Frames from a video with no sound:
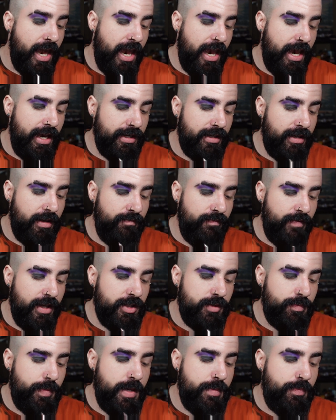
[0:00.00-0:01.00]
and
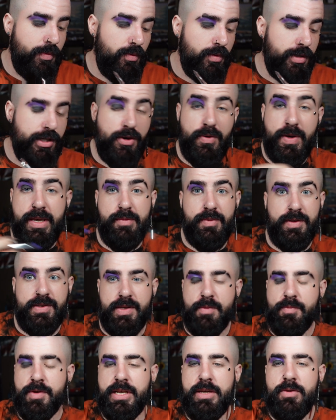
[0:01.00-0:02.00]
convince people, you know, he was
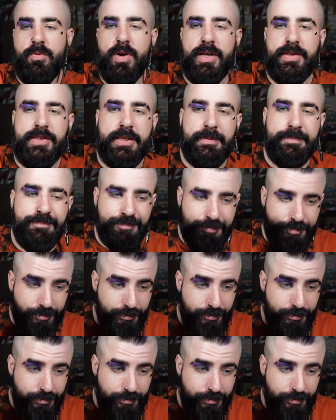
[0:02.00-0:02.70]
someone he wasn't.